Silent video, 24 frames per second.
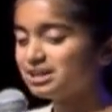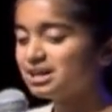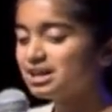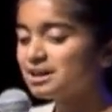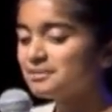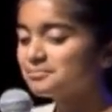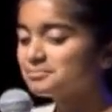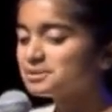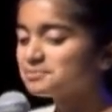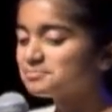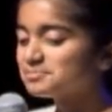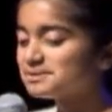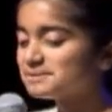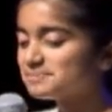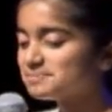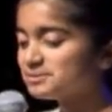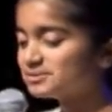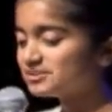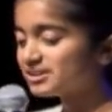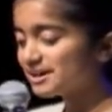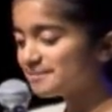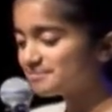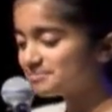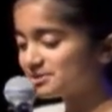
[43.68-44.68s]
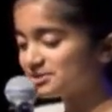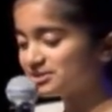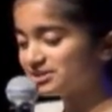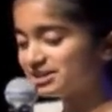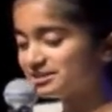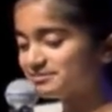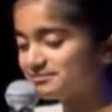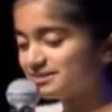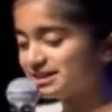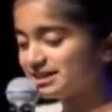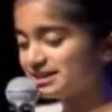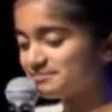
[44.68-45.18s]
but people that bullied
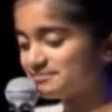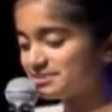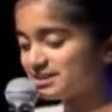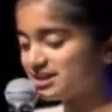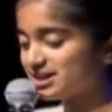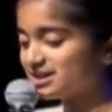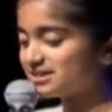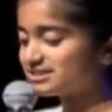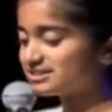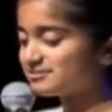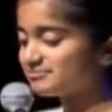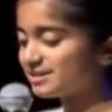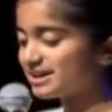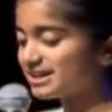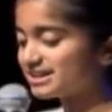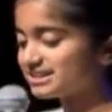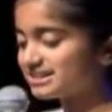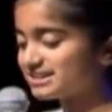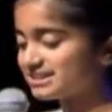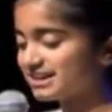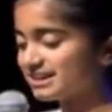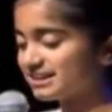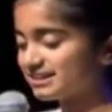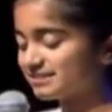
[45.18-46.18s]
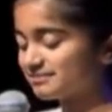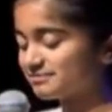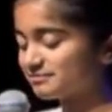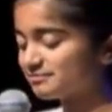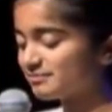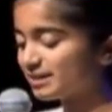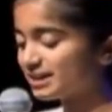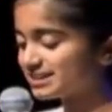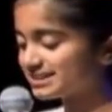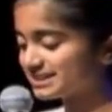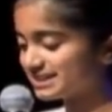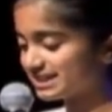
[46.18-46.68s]
me because of my
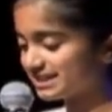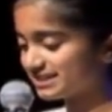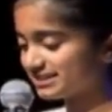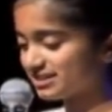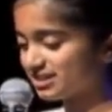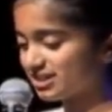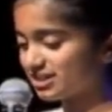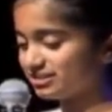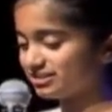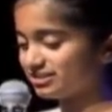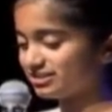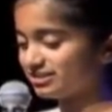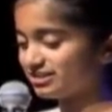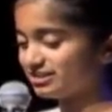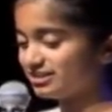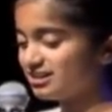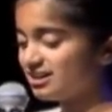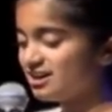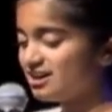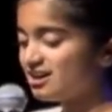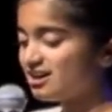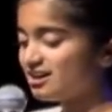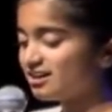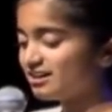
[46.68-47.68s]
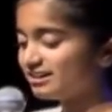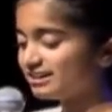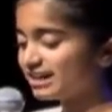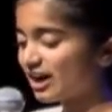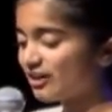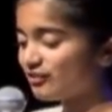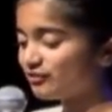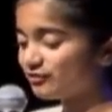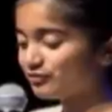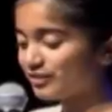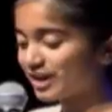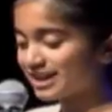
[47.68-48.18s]
skin color are now
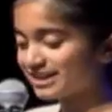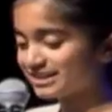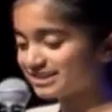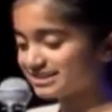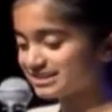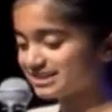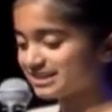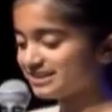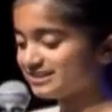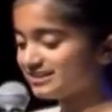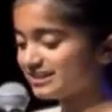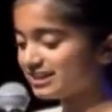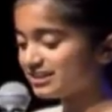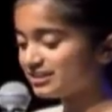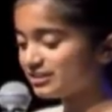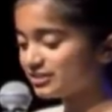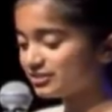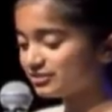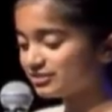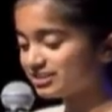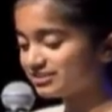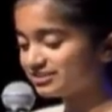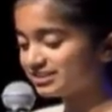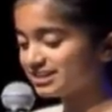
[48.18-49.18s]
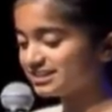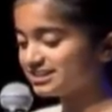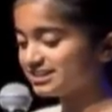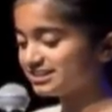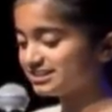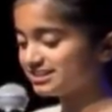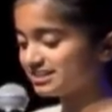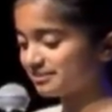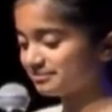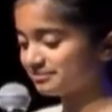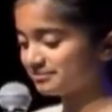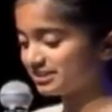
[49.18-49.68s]
friends, and they know that they did
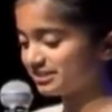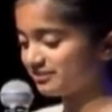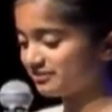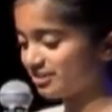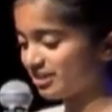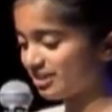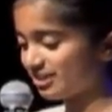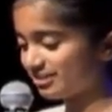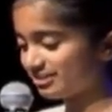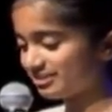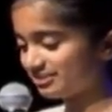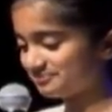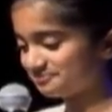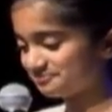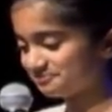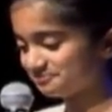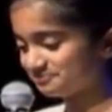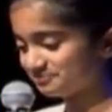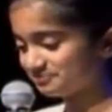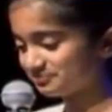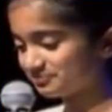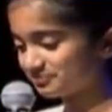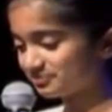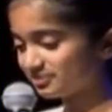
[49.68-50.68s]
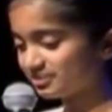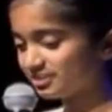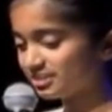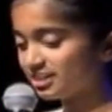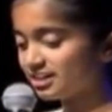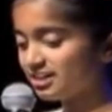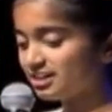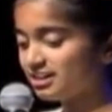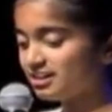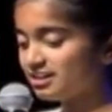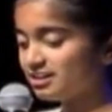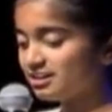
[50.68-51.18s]
something wrong
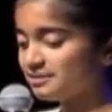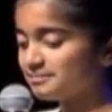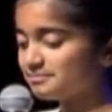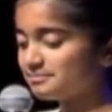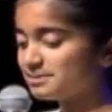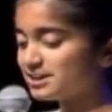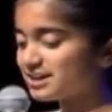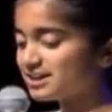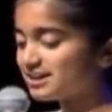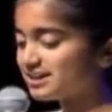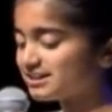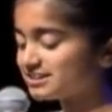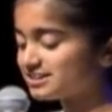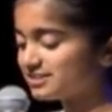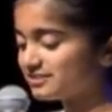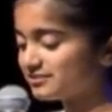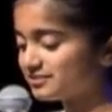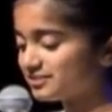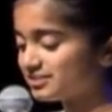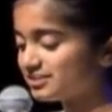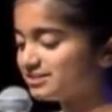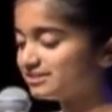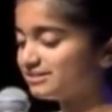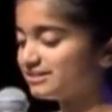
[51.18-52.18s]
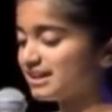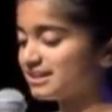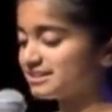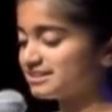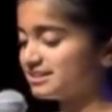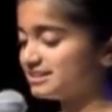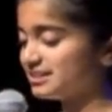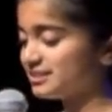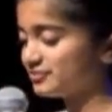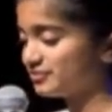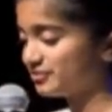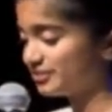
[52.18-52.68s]
because of the
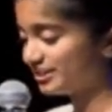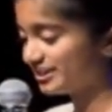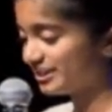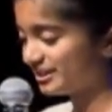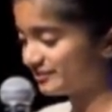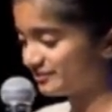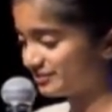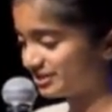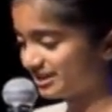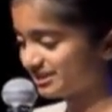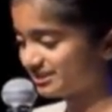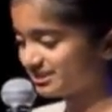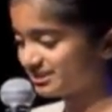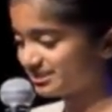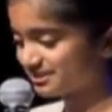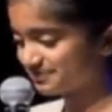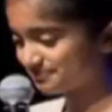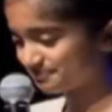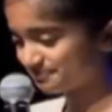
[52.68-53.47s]
lesson of forgiveness.